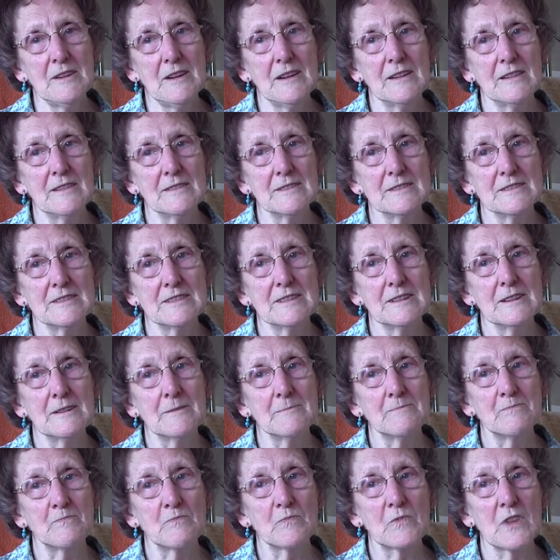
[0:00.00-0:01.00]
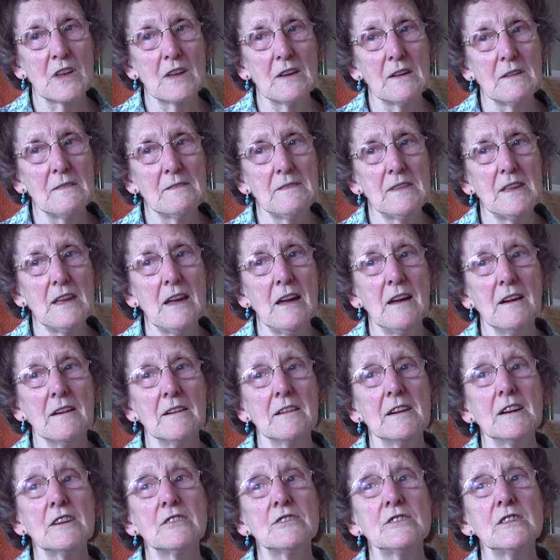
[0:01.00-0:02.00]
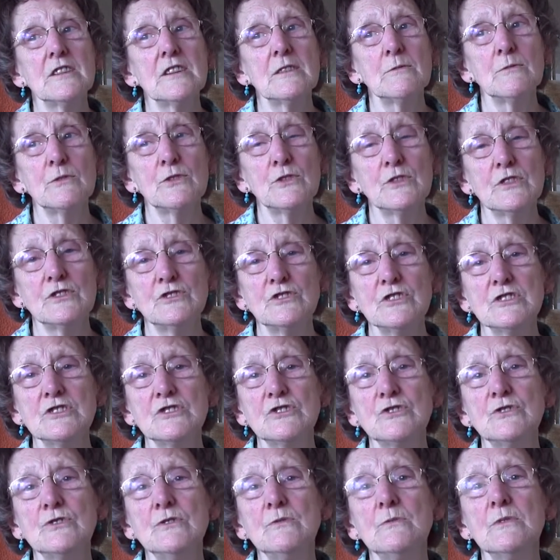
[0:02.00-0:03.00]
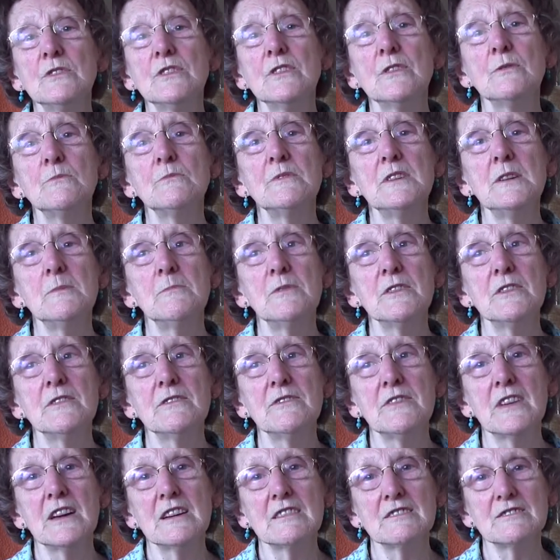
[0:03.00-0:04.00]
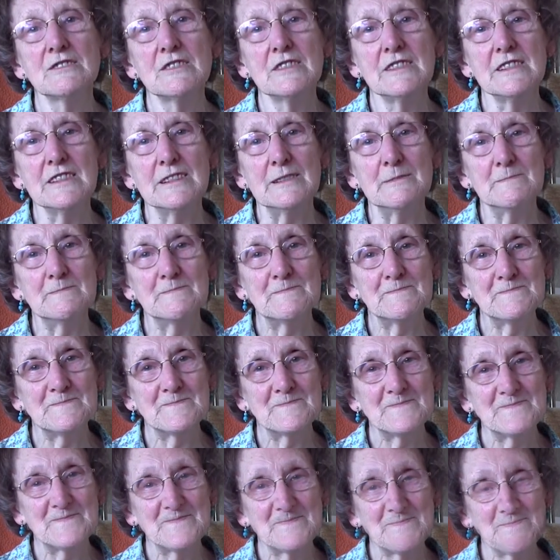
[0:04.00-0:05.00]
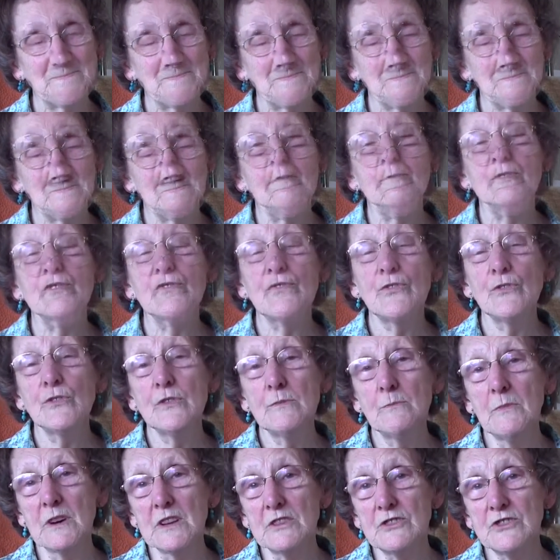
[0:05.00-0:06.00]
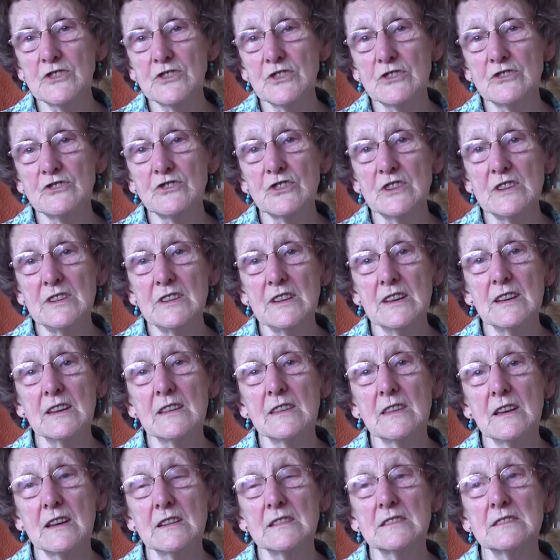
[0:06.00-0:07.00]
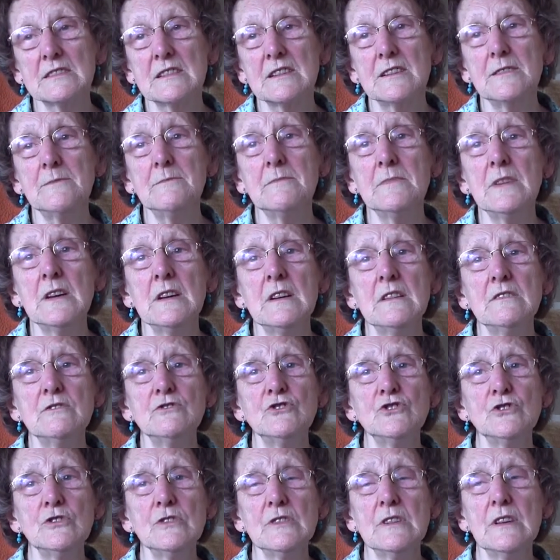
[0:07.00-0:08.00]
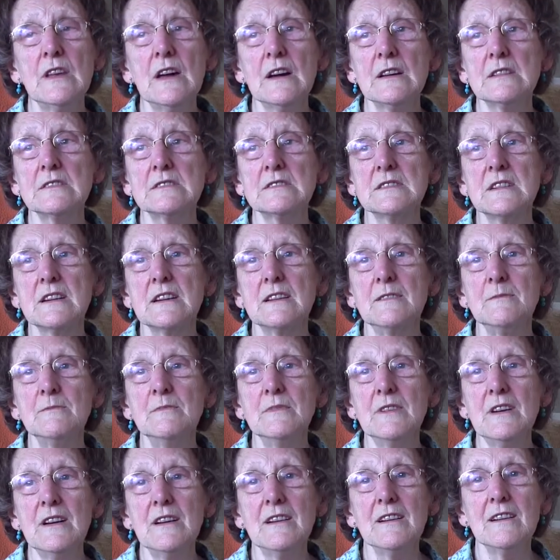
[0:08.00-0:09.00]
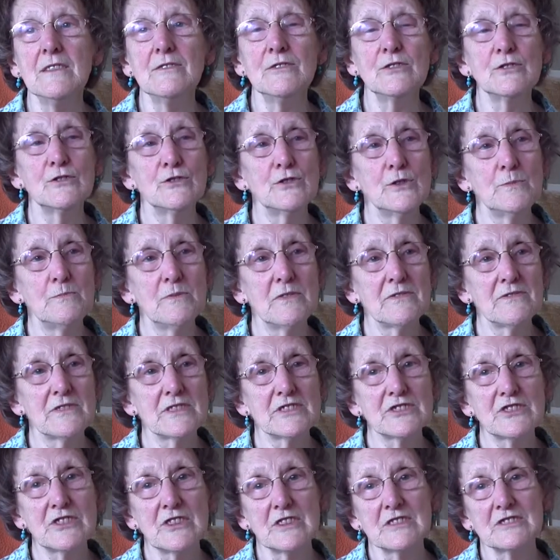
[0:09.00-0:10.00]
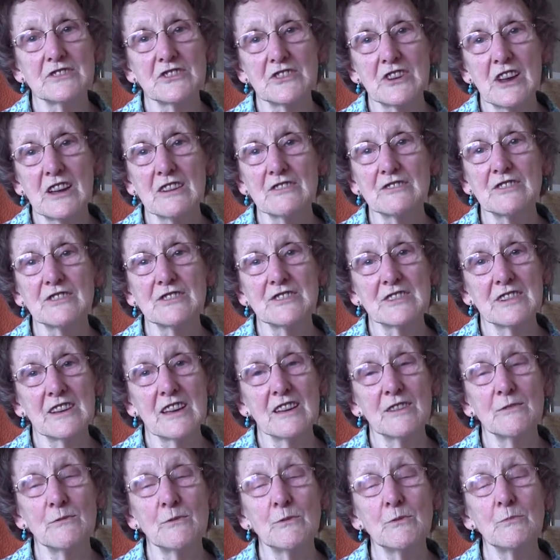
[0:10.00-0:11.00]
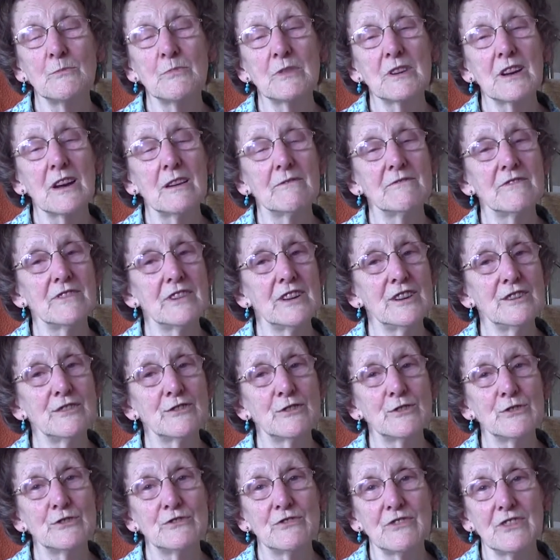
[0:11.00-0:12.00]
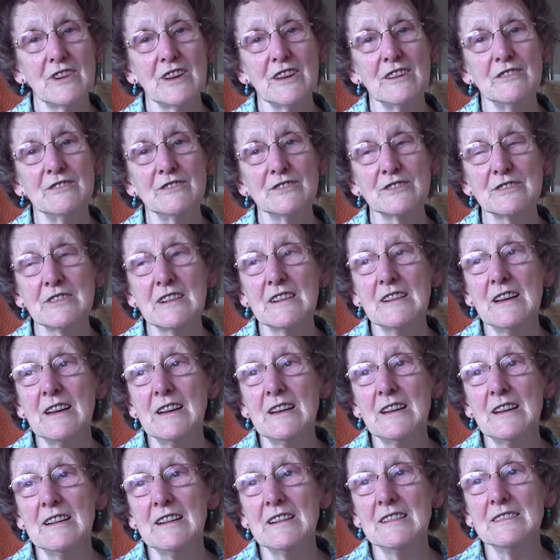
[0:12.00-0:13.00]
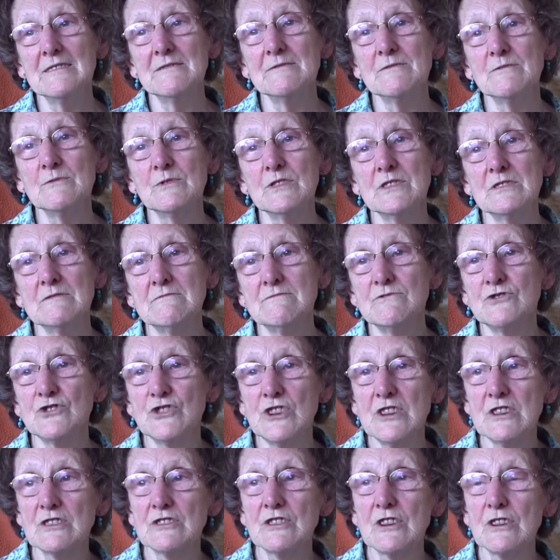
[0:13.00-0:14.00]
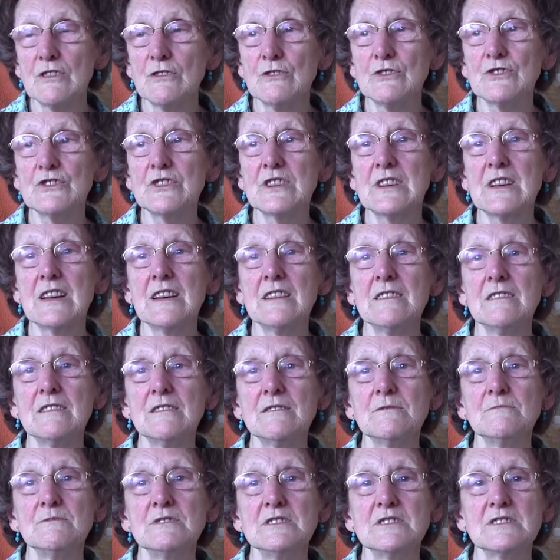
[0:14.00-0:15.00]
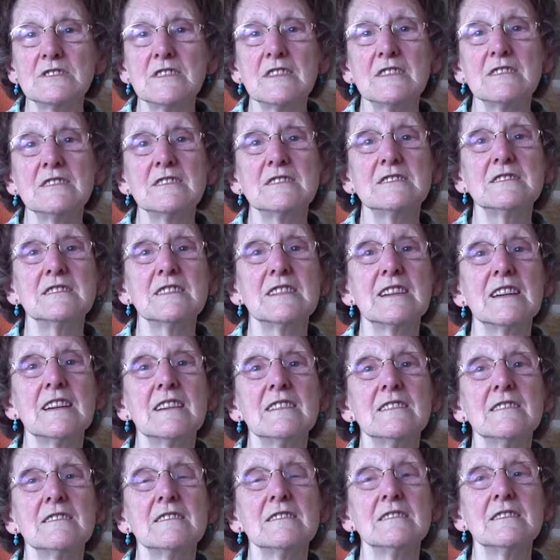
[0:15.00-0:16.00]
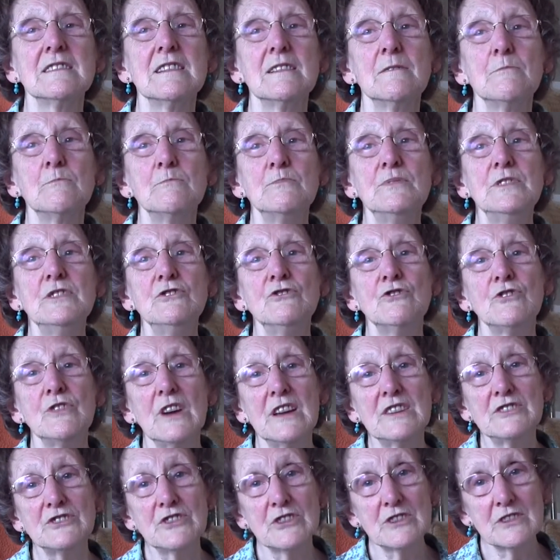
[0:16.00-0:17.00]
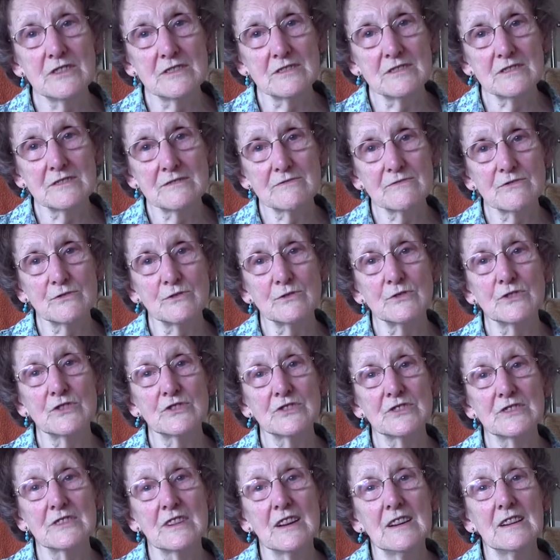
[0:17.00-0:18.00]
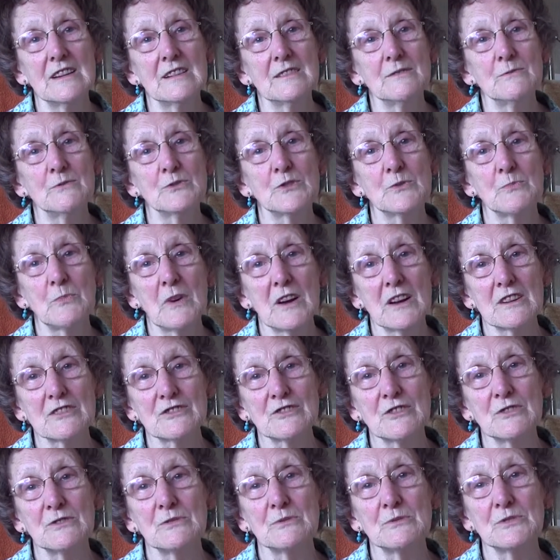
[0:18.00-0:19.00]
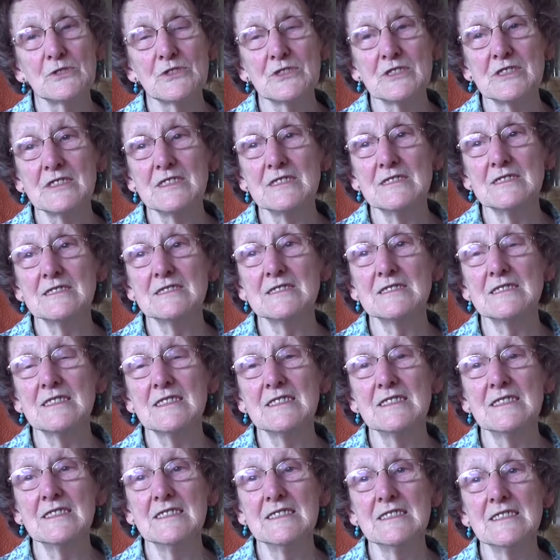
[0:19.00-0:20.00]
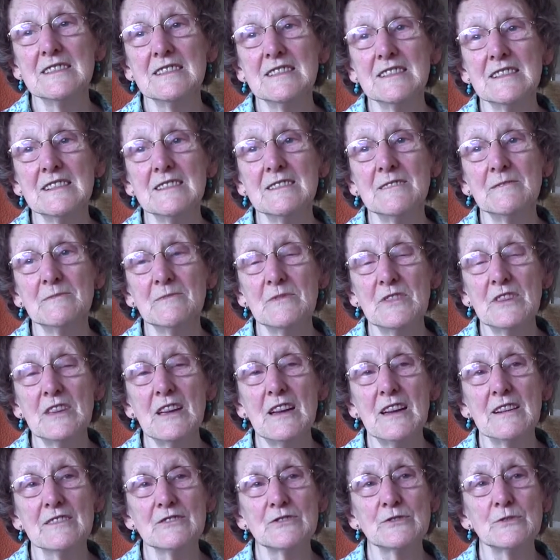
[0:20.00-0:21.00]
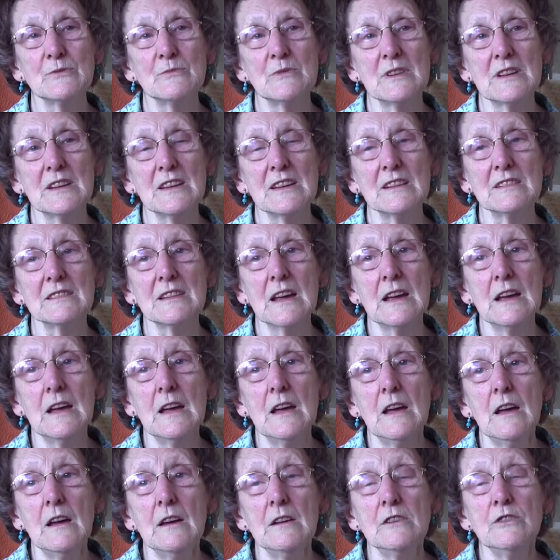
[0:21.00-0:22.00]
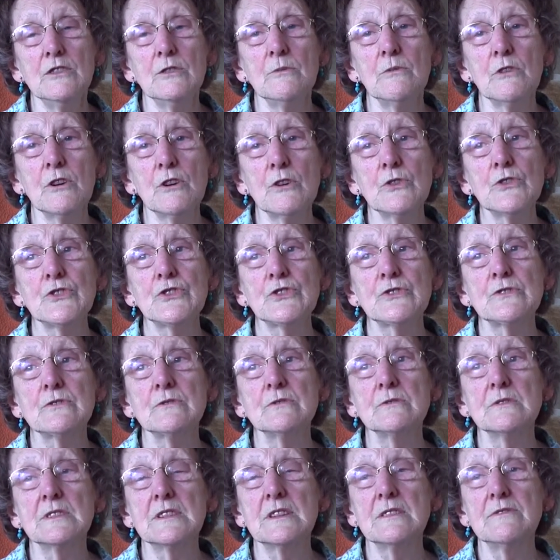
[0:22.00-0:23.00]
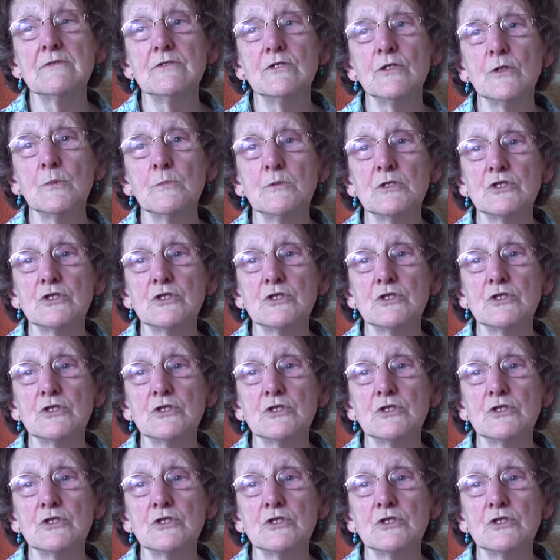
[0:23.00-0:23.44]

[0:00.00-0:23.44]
And um, yeah, I think we could just do with a wee bit of that today. That was four months the training at that time. During that time, uh, the group of us that had started together would become very good friends and shared a lot together, we studied together, and being resident, of course, was back to those days. And um, yeah, so we learned. You were also given the